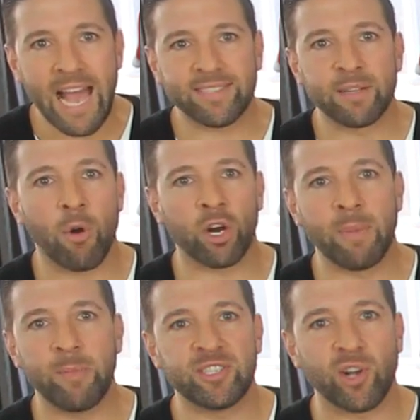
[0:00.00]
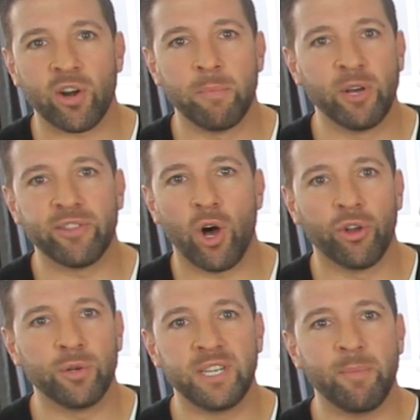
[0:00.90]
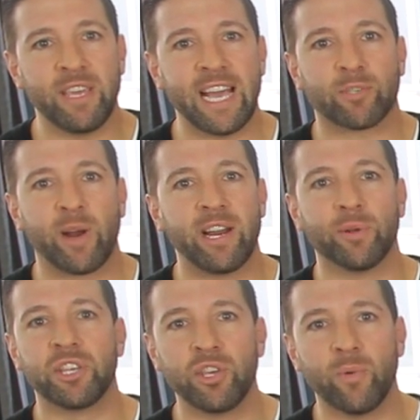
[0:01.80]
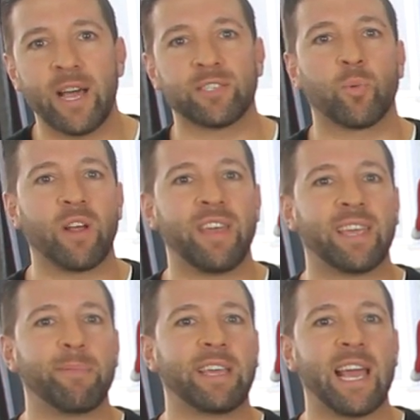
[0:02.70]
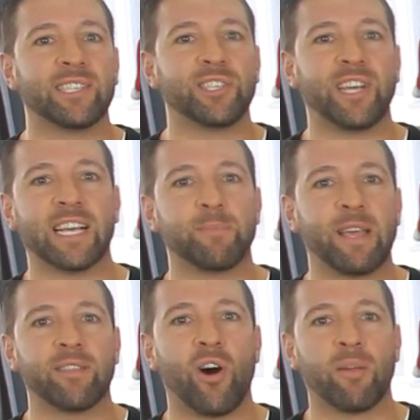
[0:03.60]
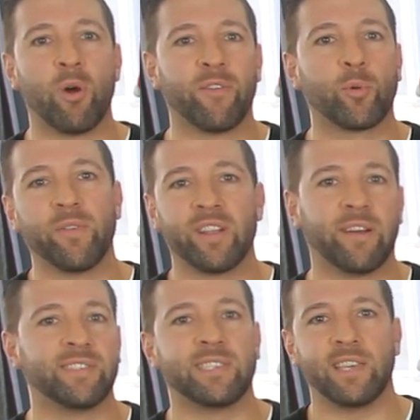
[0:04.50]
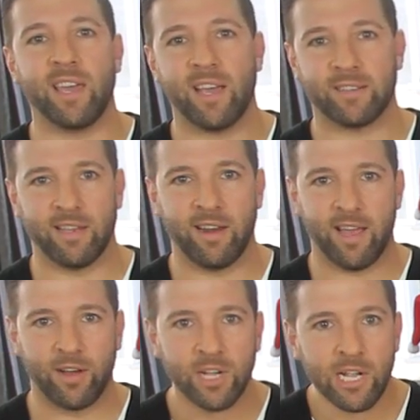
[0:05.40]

Aston Martin may be starting to build the all-new DBX right here in the U.S., where they can be cashing checks, making the automotive equivalent of sex, eh now?